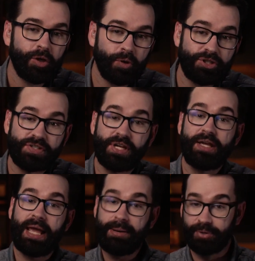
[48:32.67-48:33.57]
We'll just
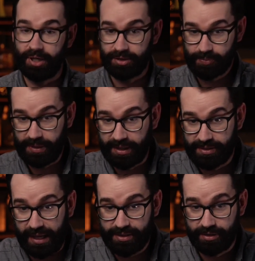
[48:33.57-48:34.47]
say embryos,
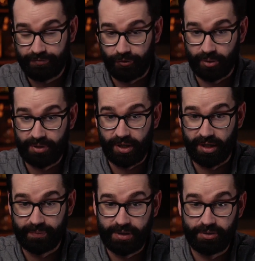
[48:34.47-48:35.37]
because that's the form the
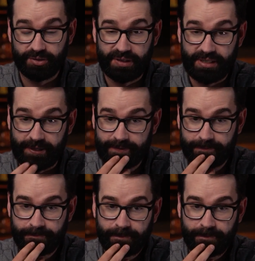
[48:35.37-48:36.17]
argument usually takes.